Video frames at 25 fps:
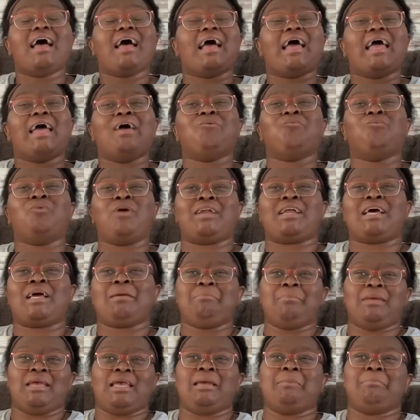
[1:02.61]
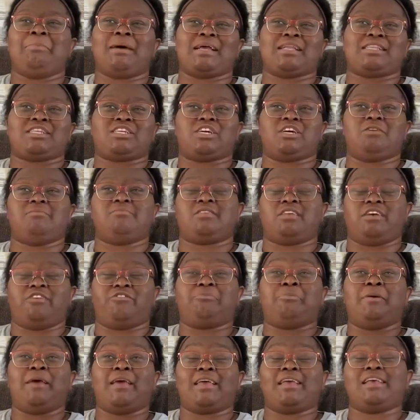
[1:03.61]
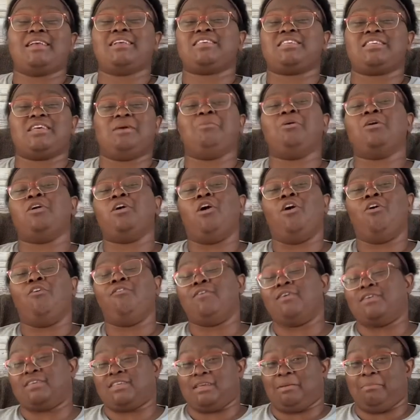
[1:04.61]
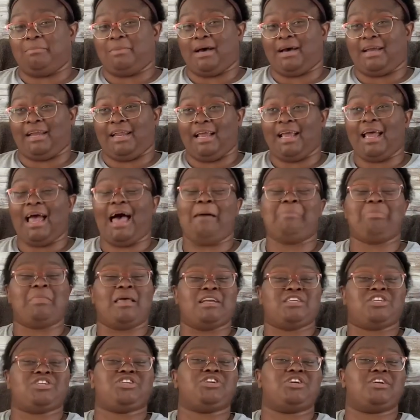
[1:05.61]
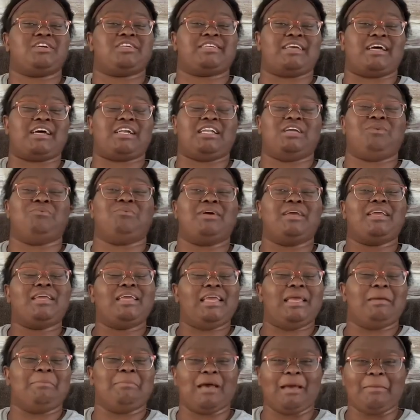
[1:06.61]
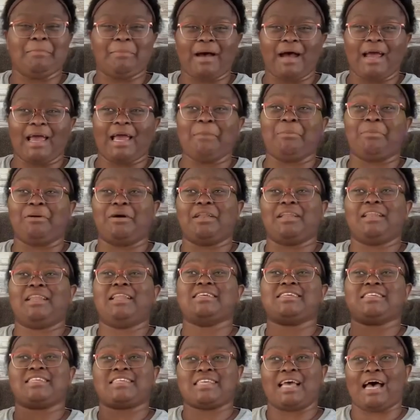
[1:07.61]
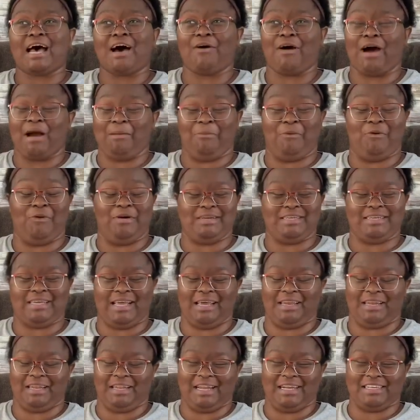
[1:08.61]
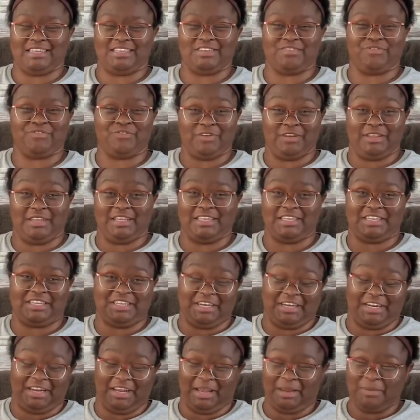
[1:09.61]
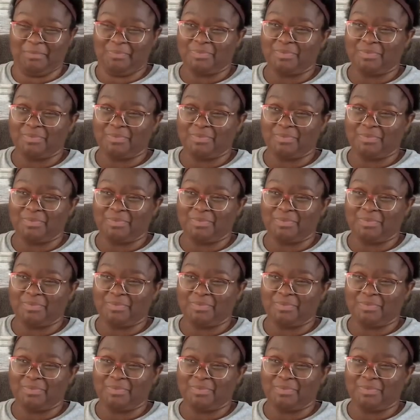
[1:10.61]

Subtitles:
And what I mean by terms of picking someone over somebody, I'm not sure exactly what he meant by it, but this is how I'm going to analyze it for this study.